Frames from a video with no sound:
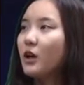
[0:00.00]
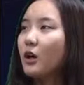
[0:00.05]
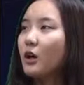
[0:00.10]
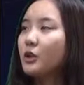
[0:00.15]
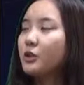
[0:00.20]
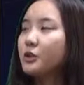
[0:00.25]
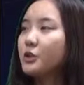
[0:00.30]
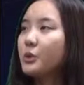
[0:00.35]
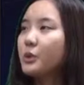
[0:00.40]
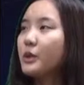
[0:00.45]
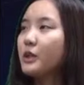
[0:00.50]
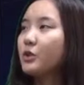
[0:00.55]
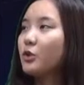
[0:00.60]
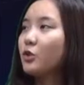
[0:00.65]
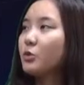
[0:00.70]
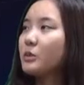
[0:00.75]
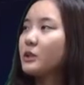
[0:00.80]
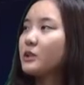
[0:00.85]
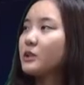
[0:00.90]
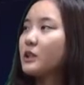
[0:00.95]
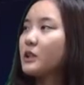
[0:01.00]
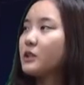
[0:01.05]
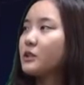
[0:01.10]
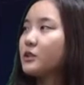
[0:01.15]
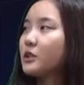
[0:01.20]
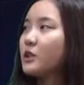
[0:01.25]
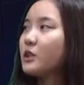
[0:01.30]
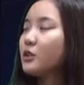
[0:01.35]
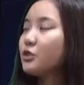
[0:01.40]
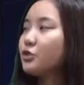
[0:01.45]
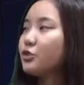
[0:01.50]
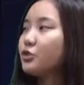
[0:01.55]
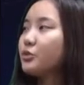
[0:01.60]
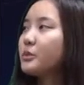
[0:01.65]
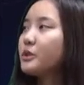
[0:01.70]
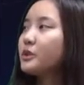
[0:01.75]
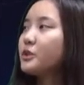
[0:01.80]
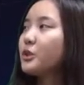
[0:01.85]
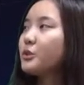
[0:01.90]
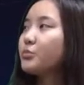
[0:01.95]
Also in normal cells,
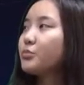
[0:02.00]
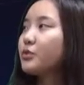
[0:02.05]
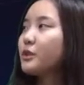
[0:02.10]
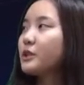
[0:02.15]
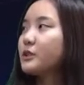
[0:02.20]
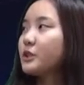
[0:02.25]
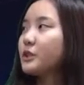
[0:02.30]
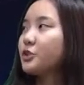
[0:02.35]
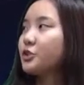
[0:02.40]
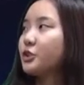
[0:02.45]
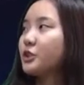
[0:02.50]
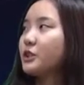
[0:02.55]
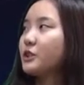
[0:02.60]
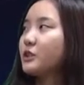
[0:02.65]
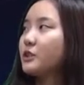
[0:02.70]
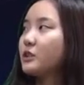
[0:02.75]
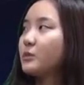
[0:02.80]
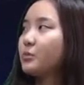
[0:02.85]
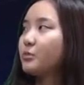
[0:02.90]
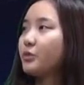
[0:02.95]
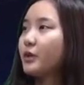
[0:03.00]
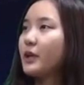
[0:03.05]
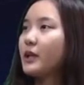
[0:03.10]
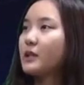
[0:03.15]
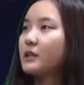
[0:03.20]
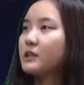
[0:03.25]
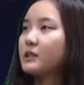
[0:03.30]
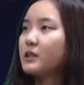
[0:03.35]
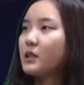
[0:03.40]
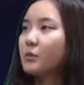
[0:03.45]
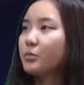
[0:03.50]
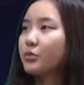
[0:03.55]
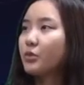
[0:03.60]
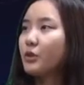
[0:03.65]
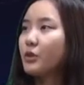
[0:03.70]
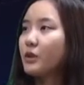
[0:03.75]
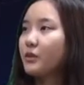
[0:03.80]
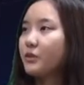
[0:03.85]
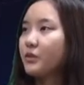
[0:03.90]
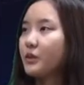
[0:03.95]
tumor suppressor genes break cell
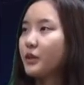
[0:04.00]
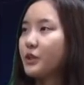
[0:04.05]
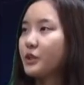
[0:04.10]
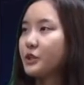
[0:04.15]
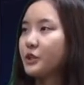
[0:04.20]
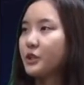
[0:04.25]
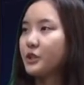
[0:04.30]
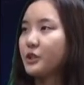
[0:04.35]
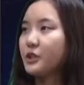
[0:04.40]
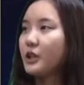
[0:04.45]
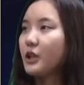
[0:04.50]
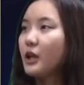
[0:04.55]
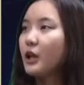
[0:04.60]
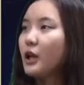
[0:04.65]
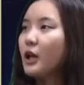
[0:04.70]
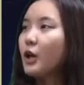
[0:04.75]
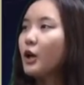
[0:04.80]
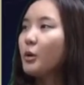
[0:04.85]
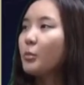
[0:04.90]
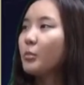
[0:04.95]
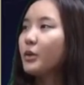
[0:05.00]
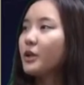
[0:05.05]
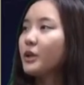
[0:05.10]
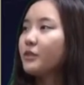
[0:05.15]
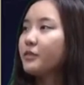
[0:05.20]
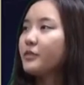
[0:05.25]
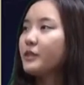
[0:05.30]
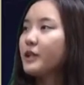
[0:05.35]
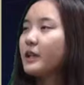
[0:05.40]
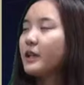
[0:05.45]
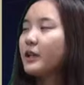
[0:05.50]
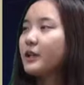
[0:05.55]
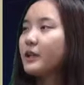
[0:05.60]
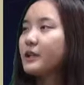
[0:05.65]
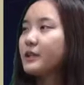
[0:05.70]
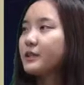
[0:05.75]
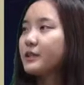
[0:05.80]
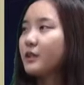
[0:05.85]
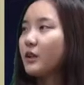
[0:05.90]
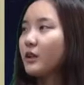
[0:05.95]
proliferation. But if there
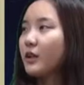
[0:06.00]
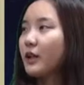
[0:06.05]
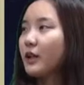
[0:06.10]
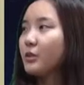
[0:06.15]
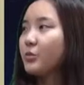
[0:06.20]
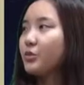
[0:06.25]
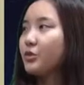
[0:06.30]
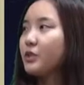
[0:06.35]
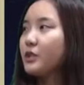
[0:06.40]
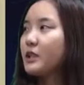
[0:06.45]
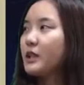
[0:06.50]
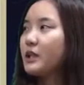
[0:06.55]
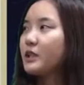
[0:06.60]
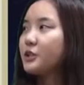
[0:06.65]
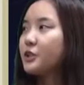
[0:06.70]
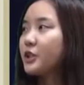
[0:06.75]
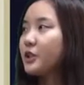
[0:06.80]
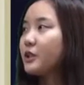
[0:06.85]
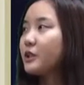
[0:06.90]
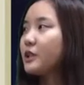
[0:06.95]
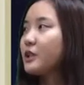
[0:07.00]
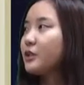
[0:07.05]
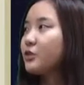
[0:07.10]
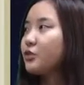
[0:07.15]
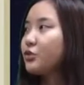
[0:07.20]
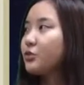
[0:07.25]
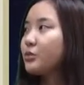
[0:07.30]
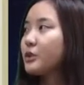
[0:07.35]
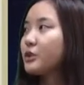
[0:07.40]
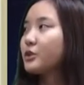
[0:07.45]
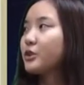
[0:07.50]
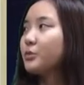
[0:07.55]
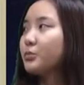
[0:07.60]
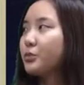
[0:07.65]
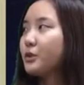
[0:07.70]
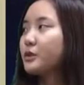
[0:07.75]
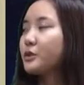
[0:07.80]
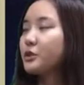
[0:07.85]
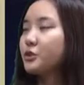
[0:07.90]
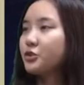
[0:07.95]
is again mutation in tumor
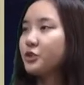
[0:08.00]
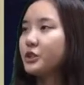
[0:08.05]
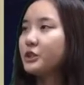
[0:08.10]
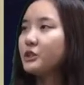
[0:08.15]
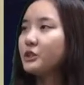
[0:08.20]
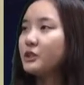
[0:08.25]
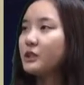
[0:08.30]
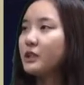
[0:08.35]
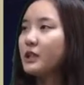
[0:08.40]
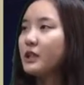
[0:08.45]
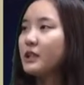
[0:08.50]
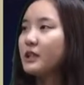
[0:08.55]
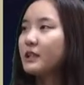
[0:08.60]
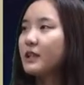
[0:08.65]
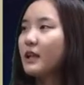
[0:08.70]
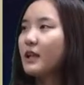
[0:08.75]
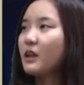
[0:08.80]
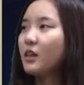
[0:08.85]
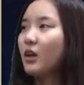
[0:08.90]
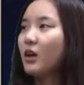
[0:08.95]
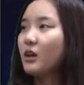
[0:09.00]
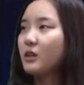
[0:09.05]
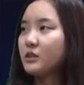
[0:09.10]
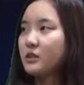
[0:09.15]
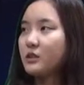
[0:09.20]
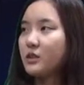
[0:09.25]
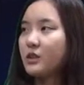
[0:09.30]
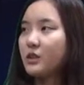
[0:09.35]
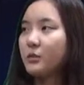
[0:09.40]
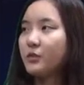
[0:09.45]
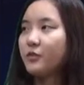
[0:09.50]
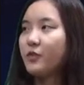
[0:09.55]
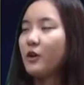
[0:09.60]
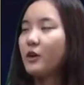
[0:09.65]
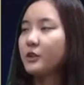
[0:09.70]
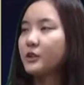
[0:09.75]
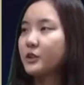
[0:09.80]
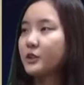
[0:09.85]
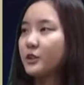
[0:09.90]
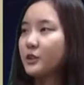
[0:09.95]
suppressor genes, they lost their
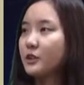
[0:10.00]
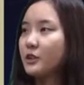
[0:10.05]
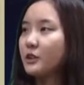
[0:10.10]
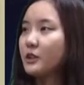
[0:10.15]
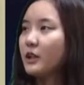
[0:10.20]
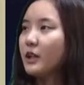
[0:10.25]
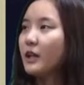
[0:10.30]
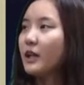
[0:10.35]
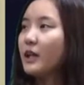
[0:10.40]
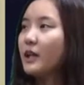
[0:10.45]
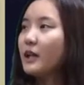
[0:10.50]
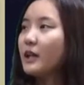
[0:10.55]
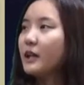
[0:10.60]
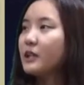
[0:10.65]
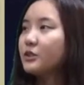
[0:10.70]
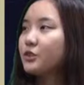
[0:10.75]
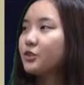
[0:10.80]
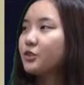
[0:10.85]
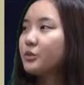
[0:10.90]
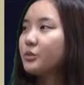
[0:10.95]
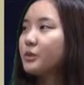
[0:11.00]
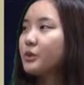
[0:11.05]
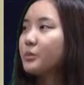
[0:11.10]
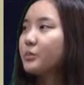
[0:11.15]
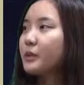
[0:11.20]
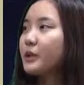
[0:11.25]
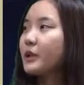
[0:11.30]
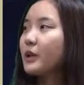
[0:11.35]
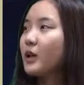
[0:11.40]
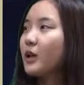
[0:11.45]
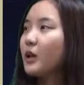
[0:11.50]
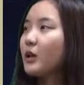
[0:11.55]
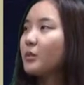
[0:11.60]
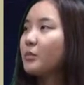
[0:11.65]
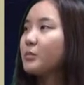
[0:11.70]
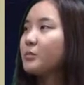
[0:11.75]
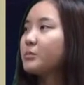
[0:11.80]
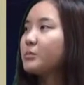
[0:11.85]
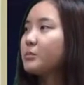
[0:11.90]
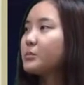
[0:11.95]
function, and tumor
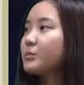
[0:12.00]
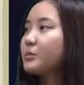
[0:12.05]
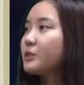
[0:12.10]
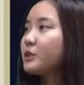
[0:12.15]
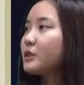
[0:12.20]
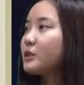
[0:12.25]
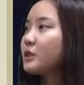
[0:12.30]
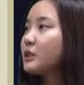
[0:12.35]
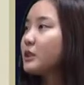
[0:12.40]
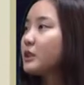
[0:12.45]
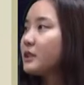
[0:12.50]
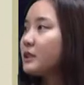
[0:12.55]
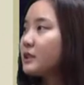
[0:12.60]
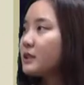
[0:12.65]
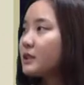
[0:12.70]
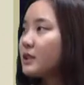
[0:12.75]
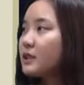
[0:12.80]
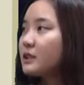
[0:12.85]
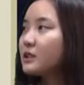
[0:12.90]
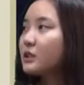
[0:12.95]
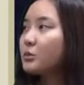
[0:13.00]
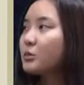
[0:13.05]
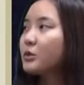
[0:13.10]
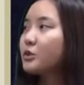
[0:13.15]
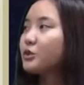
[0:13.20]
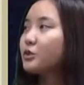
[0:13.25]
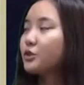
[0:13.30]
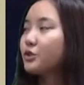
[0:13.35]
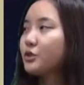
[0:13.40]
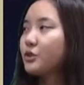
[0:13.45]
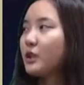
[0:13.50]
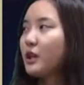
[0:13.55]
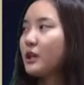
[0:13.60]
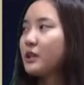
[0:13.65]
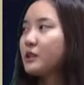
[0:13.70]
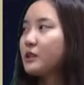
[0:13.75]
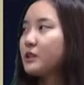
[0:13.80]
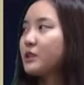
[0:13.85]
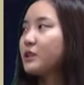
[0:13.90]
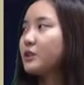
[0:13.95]
becomes insensible to
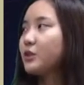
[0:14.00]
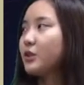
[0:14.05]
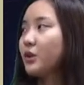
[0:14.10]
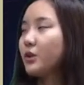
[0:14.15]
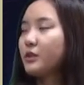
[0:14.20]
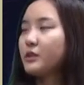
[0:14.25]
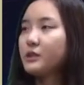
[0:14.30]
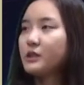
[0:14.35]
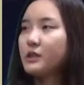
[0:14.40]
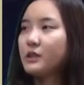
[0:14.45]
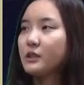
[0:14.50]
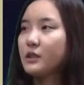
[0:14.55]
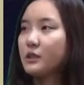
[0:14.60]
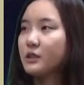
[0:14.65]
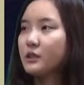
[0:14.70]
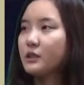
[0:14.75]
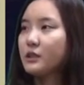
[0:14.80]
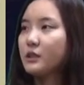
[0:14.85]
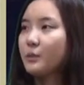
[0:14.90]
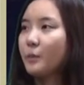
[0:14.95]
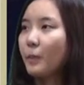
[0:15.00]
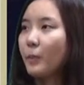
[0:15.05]
anti-growth signals.